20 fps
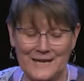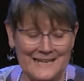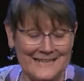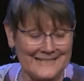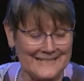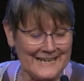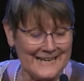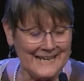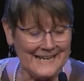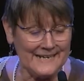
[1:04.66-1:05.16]

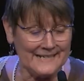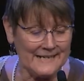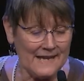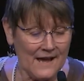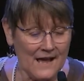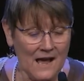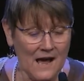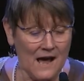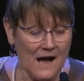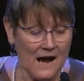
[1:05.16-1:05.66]
is in
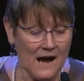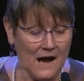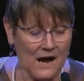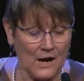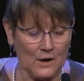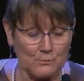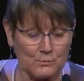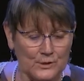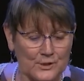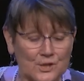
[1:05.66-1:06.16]

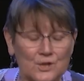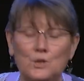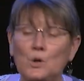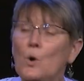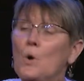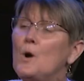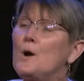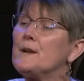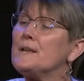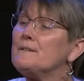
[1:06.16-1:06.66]

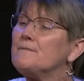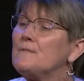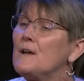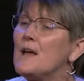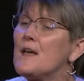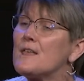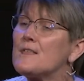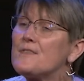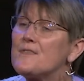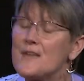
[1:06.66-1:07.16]
restorative
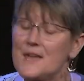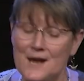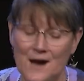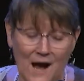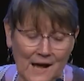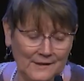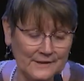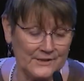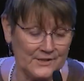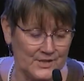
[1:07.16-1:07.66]

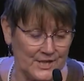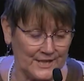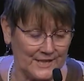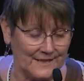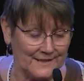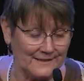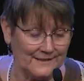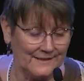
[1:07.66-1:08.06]
theology